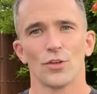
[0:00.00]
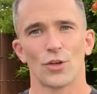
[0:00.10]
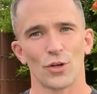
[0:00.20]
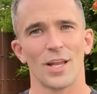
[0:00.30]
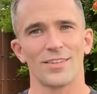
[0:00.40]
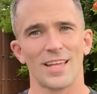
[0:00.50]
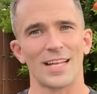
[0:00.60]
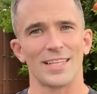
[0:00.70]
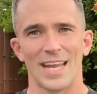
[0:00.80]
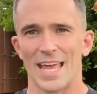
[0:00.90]
So you're less
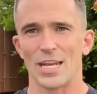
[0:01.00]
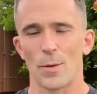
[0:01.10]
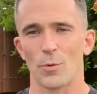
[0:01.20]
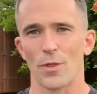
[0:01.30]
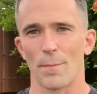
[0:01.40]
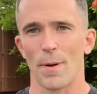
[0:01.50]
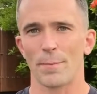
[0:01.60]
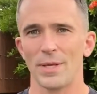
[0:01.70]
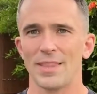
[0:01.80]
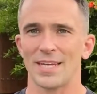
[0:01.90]
likely to end up with a
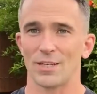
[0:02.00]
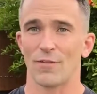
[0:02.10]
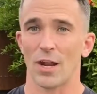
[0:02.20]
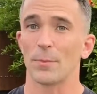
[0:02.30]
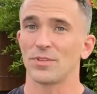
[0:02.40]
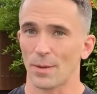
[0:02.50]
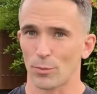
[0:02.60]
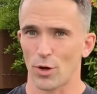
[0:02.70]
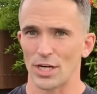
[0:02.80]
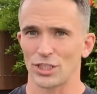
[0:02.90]
puppy that develops
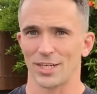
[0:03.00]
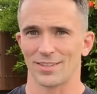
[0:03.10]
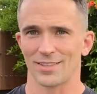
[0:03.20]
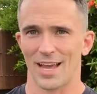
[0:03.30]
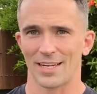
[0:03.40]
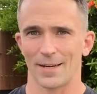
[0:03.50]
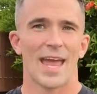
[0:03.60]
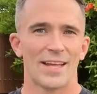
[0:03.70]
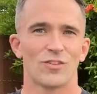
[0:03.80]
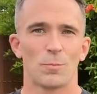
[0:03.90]
separation anxiety.
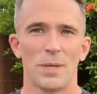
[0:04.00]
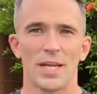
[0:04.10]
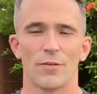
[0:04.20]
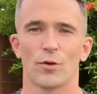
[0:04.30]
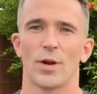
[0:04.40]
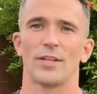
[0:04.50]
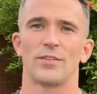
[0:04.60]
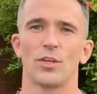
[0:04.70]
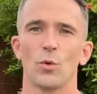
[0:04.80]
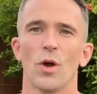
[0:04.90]
And speaking of
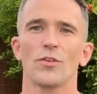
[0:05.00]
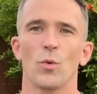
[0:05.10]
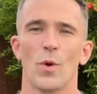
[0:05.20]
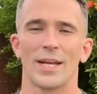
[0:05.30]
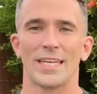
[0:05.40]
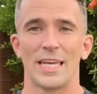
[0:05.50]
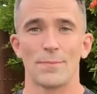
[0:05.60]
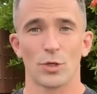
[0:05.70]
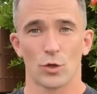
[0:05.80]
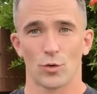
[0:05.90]
crates, you also want to
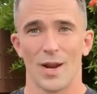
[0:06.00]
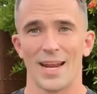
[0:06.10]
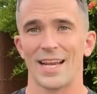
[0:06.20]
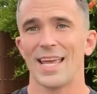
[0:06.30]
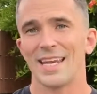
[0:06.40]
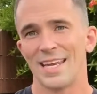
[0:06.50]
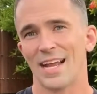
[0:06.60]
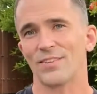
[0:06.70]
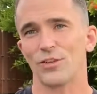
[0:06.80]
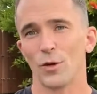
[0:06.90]
keep the crate
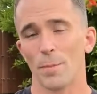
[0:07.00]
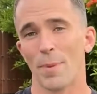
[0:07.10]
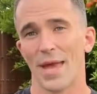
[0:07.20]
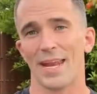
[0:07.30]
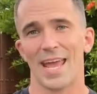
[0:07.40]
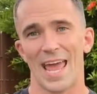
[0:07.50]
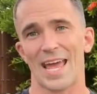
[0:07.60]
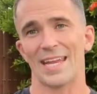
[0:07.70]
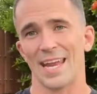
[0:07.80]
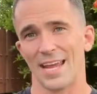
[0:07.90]
next to your bed
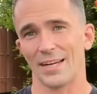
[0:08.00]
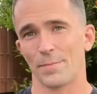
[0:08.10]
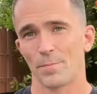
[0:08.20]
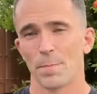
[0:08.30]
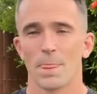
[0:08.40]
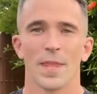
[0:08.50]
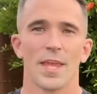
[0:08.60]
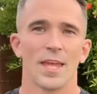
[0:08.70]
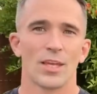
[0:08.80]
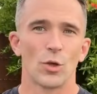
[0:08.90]
at night.
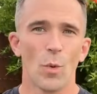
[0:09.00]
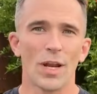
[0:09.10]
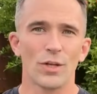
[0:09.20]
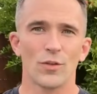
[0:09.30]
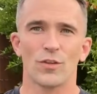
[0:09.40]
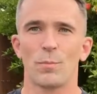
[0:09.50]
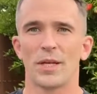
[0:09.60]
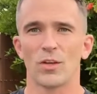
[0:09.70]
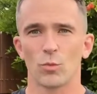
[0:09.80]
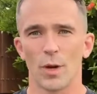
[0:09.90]
You want to do this
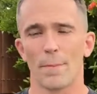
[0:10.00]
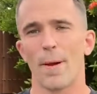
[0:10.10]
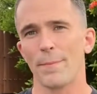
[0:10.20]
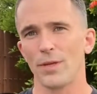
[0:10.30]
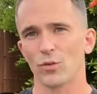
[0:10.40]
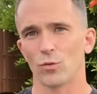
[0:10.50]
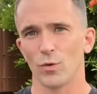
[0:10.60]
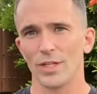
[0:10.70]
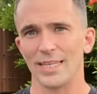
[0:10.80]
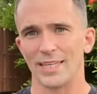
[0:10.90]
because when a puppy is
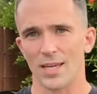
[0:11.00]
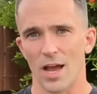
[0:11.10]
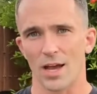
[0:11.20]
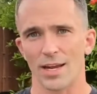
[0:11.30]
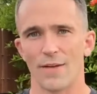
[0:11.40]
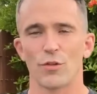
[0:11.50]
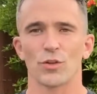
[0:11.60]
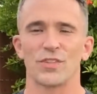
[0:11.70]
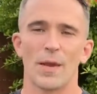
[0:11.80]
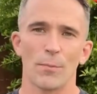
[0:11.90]
really young, if they're
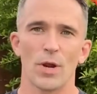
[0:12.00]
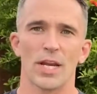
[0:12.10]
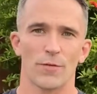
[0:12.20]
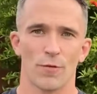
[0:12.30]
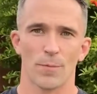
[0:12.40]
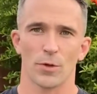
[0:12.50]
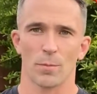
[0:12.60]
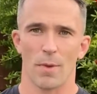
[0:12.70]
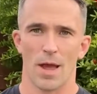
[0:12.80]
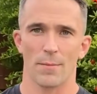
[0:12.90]
separated from their
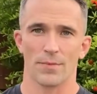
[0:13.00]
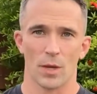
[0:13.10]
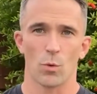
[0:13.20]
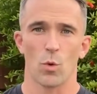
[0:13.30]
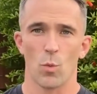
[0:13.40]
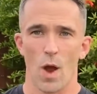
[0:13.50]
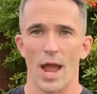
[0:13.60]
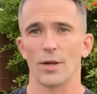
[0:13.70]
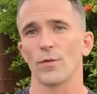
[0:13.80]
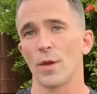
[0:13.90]
mom, they will
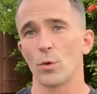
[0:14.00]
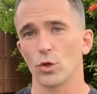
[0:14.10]
whine or they will